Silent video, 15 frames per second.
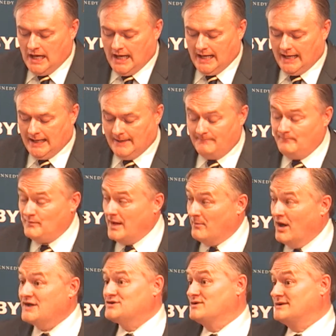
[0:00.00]
I'm
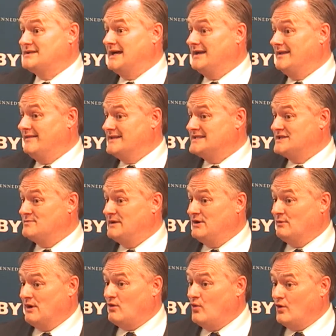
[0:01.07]
also excited that this is being
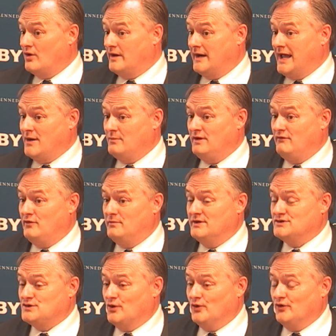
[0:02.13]
recorded. How many of you have
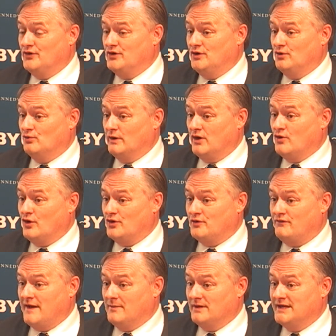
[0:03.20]
been told to record your
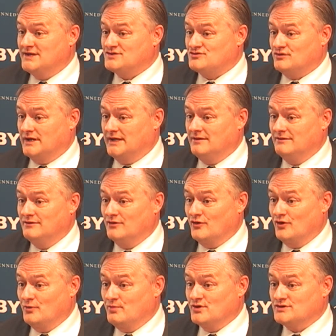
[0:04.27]
family history or
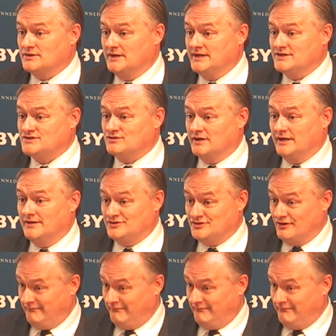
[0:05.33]
your personal history?